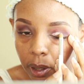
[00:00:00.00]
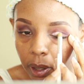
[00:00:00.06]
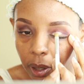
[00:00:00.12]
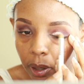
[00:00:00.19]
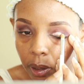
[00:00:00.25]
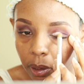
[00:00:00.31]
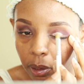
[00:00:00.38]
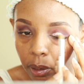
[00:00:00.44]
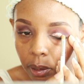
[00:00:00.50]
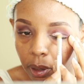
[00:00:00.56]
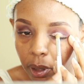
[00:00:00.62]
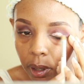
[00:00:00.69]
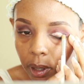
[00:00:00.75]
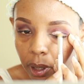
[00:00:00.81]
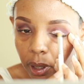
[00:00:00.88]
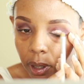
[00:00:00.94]
so
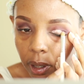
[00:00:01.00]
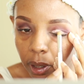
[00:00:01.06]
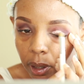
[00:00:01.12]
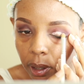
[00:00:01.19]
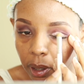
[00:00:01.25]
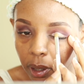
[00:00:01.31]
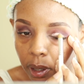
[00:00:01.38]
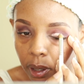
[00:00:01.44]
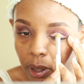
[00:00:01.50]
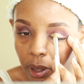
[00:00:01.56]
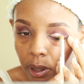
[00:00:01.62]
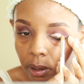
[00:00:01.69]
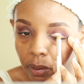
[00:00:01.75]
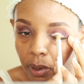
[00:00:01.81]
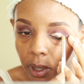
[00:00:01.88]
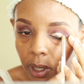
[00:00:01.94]
it can get
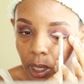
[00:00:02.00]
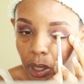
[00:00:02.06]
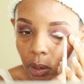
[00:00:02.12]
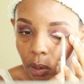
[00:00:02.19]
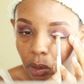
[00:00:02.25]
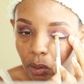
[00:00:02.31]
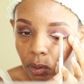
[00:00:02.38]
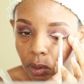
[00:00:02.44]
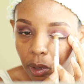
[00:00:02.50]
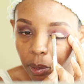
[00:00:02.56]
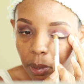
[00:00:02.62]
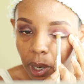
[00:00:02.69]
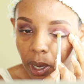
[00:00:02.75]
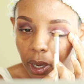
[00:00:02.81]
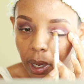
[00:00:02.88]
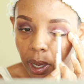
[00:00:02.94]
evenly over
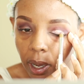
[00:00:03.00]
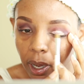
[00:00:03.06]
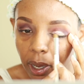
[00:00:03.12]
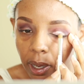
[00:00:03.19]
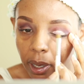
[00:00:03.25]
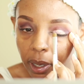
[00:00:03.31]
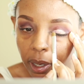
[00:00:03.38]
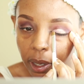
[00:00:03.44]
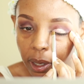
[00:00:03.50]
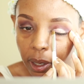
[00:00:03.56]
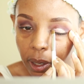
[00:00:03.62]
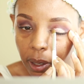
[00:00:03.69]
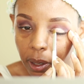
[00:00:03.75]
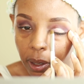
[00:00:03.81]
my eye.